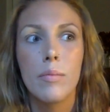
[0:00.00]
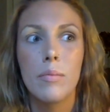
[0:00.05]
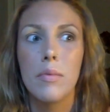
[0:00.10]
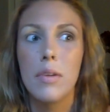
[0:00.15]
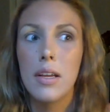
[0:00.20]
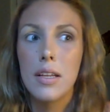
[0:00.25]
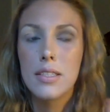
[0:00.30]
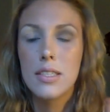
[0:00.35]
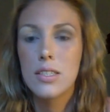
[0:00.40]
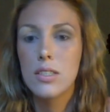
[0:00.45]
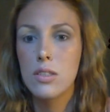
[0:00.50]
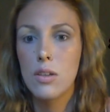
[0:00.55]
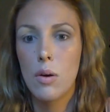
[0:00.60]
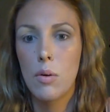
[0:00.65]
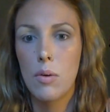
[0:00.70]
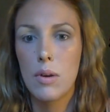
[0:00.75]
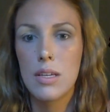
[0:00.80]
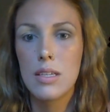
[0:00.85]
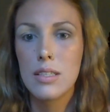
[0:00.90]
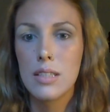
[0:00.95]
It's so
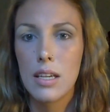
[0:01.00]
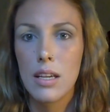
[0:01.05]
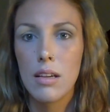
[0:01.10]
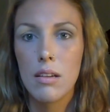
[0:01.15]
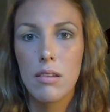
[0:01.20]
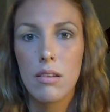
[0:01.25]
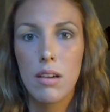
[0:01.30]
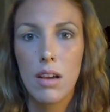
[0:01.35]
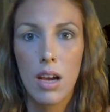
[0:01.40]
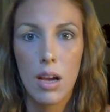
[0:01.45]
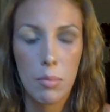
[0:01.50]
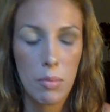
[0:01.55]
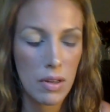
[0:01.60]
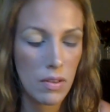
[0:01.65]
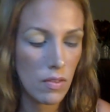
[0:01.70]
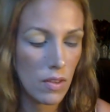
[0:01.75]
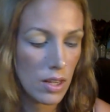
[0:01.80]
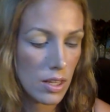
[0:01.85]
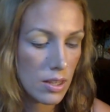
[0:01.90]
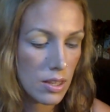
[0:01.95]
easy. I mean,
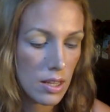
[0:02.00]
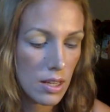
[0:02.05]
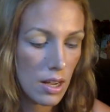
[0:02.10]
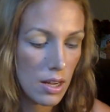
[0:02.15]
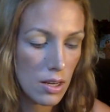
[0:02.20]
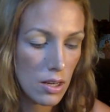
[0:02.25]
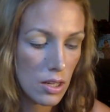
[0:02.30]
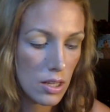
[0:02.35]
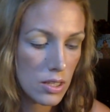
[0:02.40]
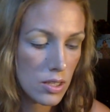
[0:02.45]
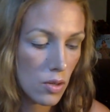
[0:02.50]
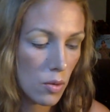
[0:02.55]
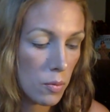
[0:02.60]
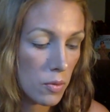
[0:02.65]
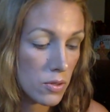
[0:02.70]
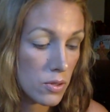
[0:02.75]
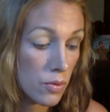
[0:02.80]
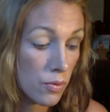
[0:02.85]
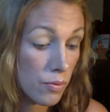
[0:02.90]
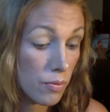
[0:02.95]
like, it's
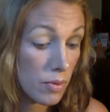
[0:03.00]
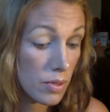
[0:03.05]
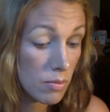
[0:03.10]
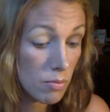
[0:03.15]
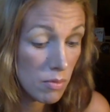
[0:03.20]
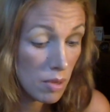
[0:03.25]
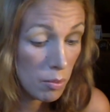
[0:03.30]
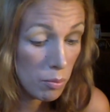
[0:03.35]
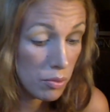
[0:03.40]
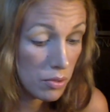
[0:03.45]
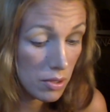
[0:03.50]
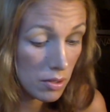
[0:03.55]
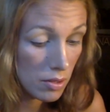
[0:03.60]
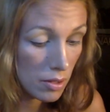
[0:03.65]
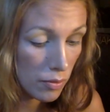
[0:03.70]
almost completely